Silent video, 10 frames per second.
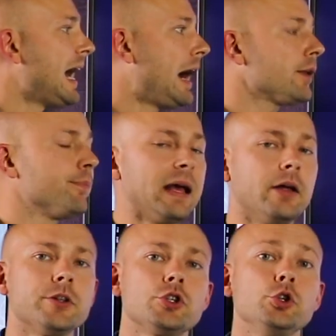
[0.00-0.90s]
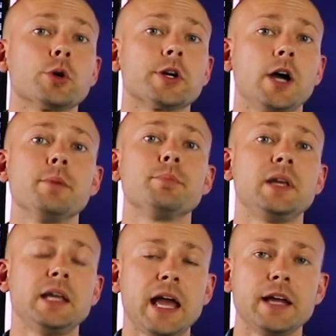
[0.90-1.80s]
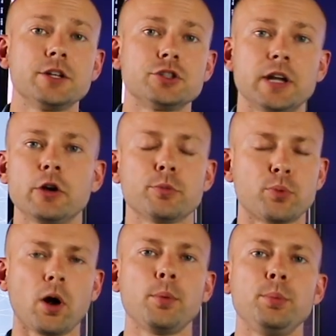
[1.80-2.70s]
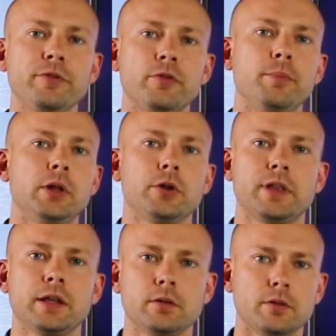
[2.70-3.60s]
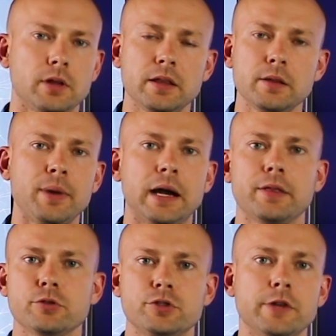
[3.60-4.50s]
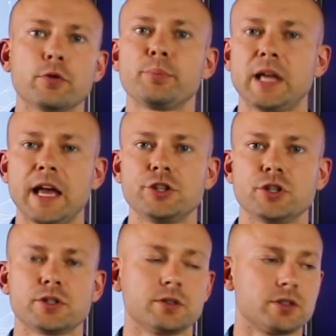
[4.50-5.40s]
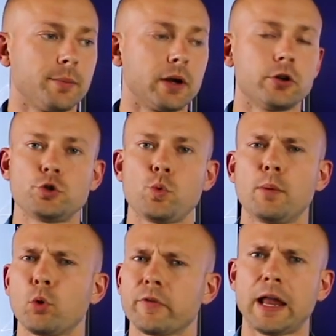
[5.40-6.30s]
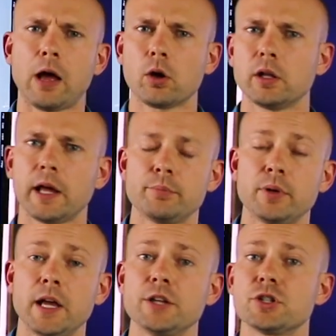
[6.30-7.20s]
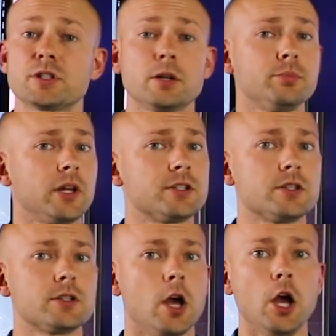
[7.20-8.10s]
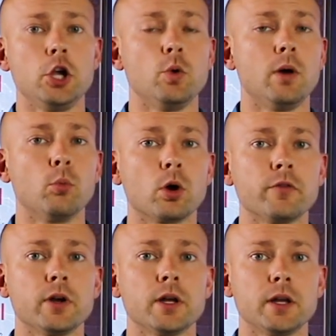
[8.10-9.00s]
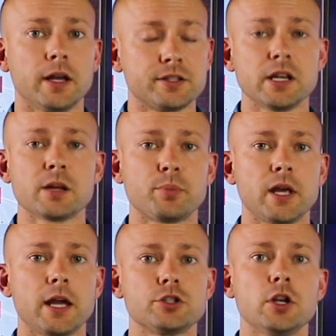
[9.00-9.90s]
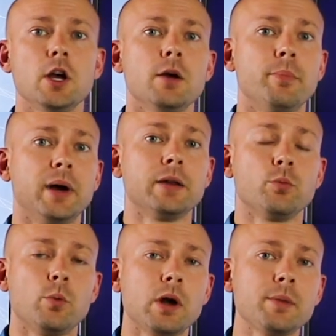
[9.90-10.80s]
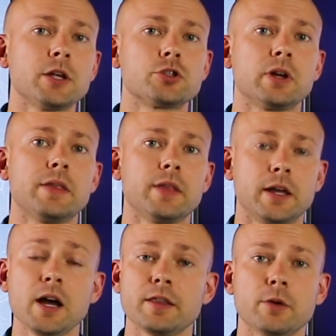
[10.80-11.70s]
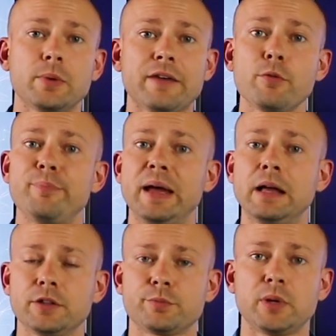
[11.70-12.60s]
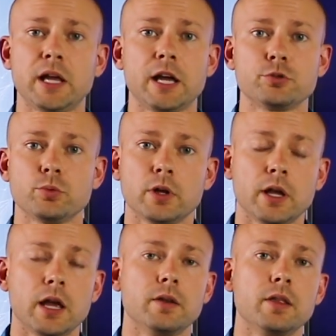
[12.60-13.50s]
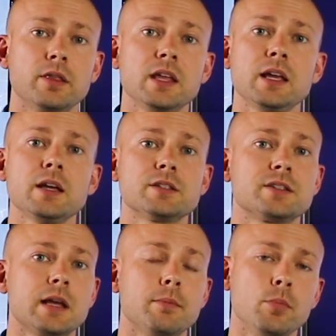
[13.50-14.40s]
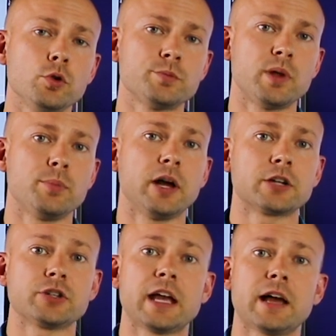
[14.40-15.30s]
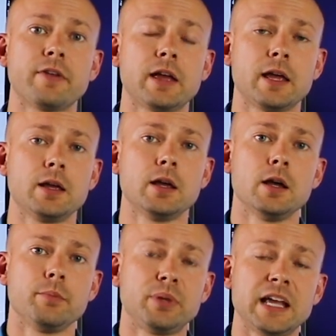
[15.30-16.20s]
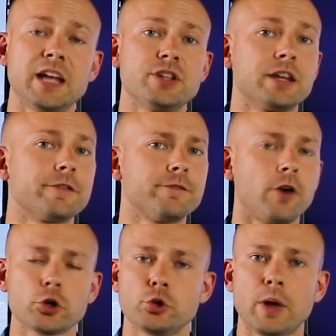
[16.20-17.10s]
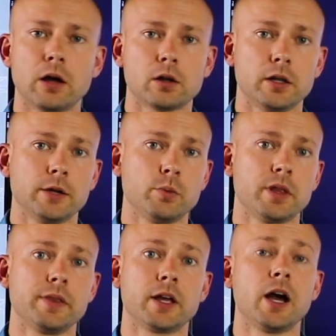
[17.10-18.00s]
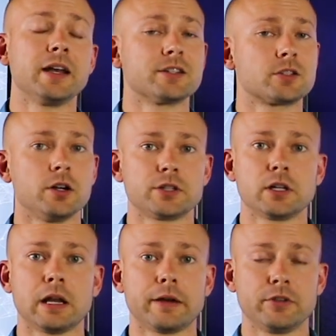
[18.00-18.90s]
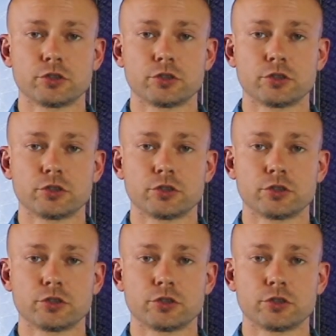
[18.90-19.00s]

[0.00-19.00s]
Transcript: how to balance your gut pH. Now you're probably familiar that in the body, there's different pHs. In some areas, you want more of an alkaline pH. In some places, you want more of an acidic pH. But we want to make sure in the gut that we have a balanced pH. And the thing is, is that most people actually have a pH that is far too alkaline within the gut and is causing a lot of